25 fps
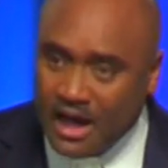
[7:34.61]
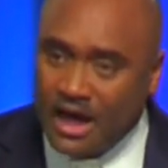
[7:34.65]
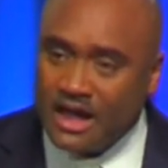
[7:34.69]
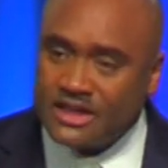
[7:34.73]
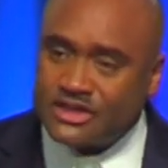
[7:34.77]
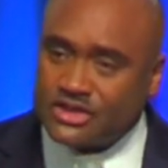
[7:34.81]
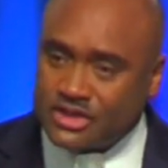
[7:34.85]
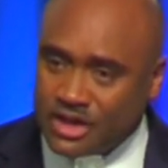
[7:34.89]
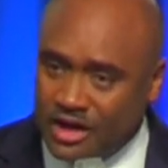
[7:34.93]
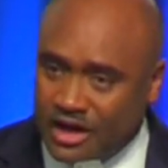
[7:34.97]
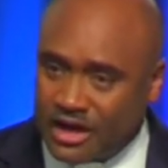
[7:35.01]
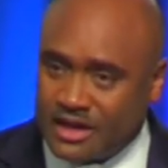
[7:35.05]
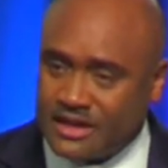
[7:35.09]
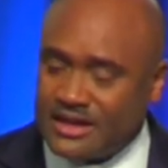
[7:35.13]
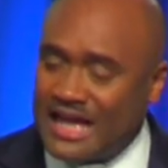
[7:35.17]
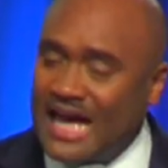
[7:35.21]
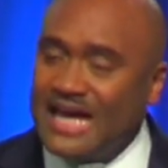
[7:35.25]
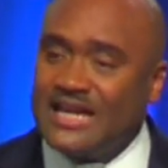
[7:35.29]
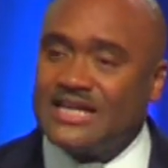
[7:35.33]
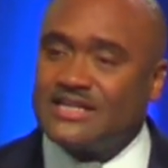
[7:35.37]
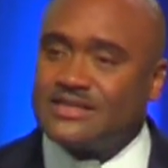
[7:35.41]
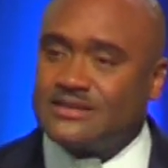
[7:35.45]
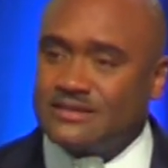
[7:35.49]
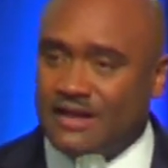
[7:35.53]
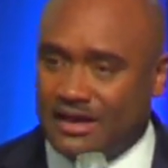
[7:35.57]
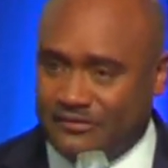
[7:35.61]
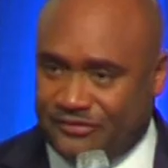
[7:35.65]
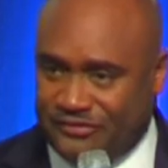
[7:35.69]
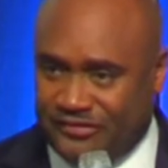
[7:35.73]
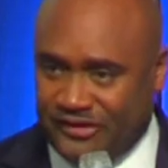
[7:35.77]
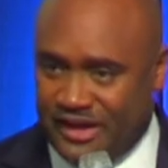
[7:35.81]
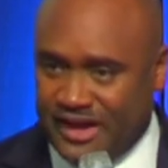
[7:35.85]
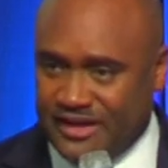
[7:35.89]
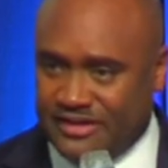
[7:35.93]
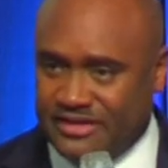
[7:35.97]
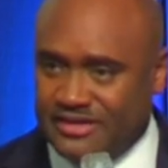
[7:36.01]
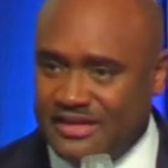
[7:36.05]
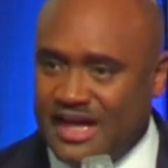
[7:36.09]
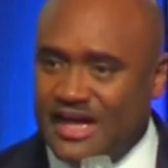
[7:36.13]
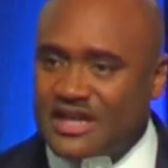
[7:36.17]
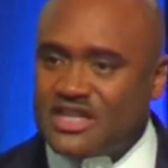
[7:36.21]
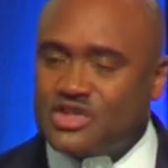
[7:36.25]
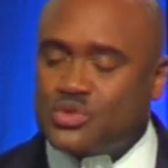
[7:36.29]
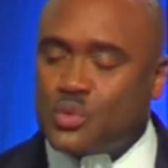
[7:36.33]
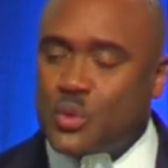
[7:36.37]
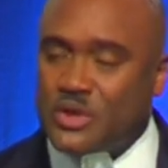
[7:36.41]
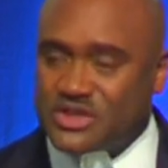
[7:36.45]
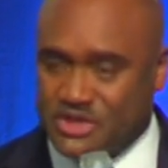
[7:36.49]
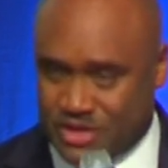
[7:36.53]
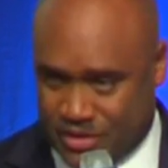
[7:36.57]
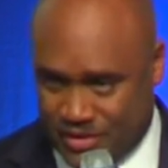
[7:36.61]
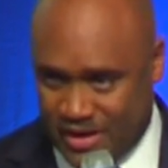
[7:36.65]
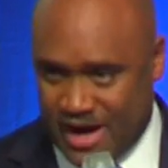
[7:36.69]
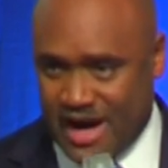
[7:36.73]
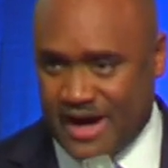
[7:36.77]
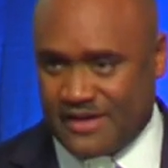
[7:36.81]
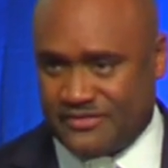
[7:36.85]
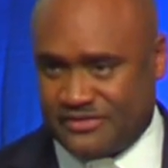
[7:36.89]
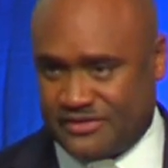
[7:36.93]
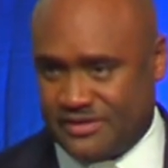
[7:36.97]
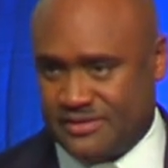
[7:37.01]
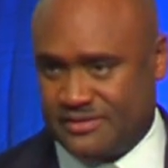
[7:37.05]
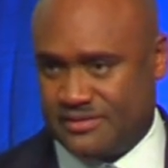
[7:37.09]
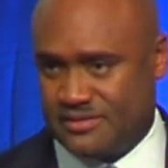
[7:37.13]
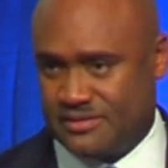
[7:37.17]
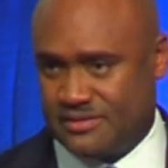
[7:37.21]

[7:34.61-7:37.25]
Sir, that is not faith. That is witchcraft.